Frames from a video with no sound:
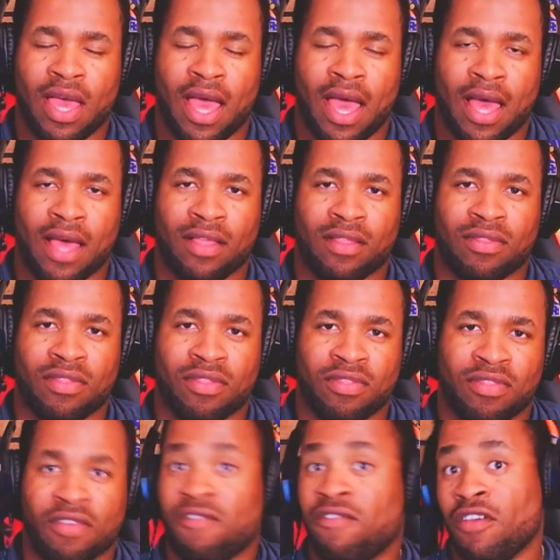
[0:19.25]
And
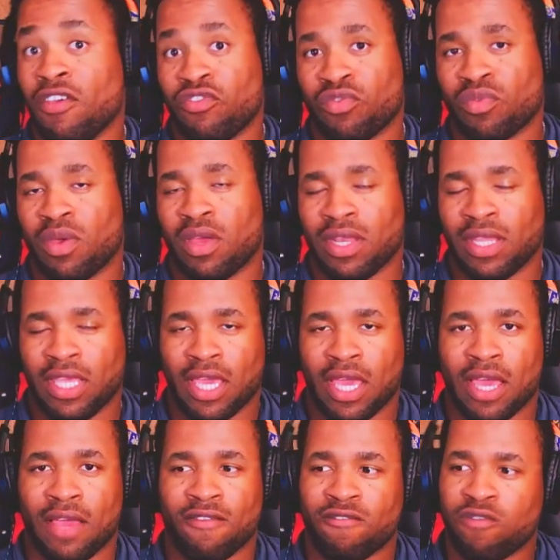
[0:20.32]
the first one
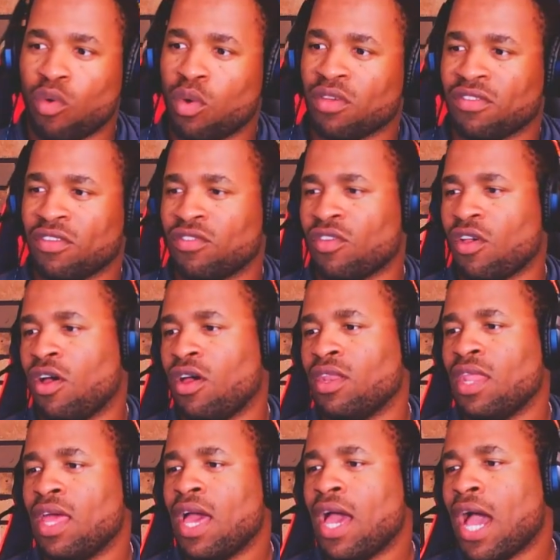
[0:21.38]
here focuses on